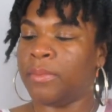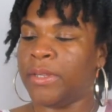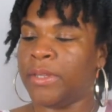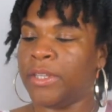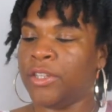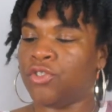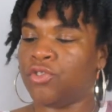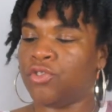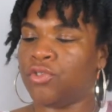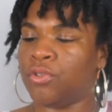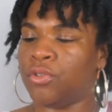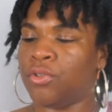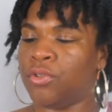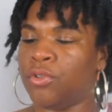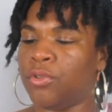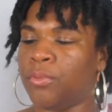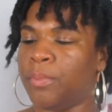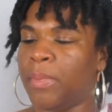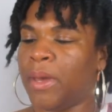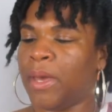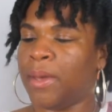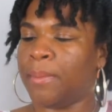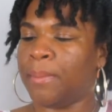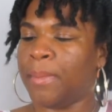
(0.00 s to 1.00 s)
the True
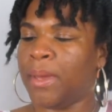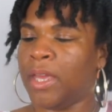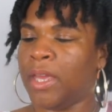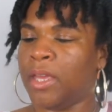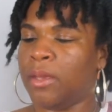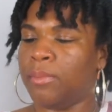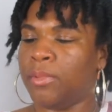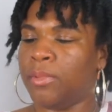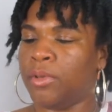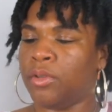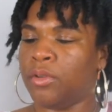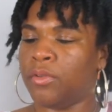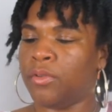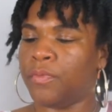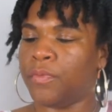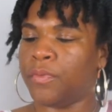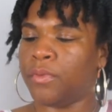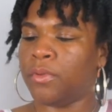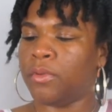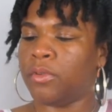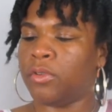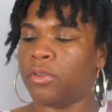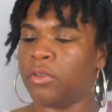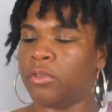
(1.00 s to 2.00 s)
by Made
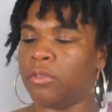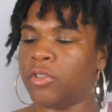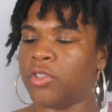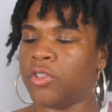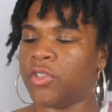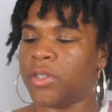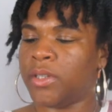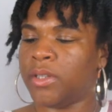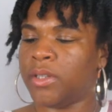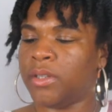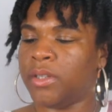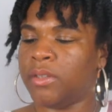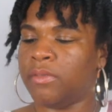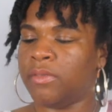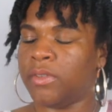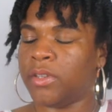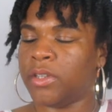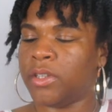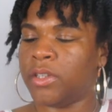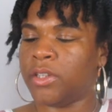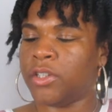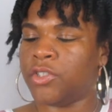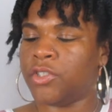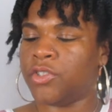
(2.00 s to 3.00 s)
Beautiful Nourishing Leave-In
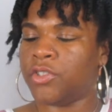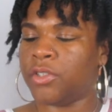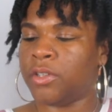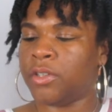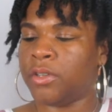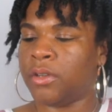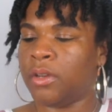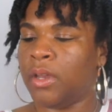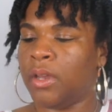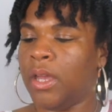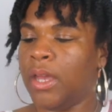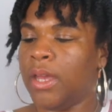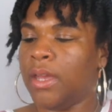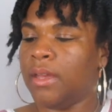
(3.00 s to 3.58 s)
Conditioner.